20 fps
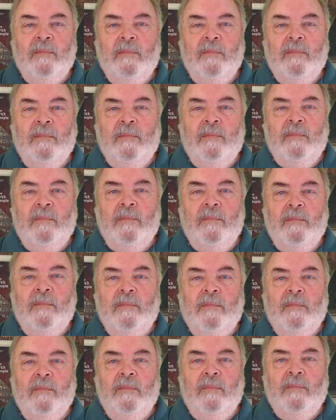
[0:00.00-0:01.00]

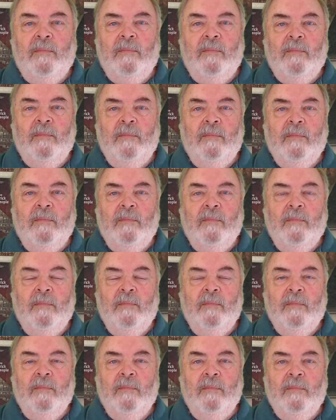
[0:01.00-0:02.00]

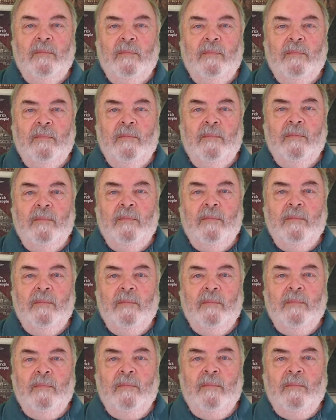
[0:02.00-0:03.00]

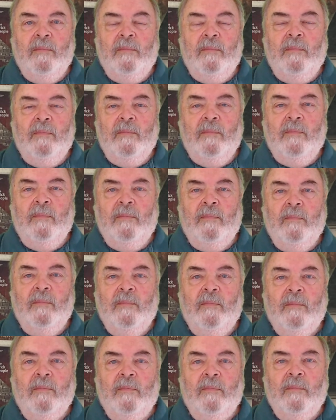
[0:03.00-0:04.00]

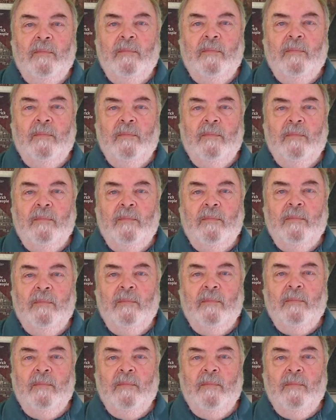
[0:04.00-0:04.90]
[no speech]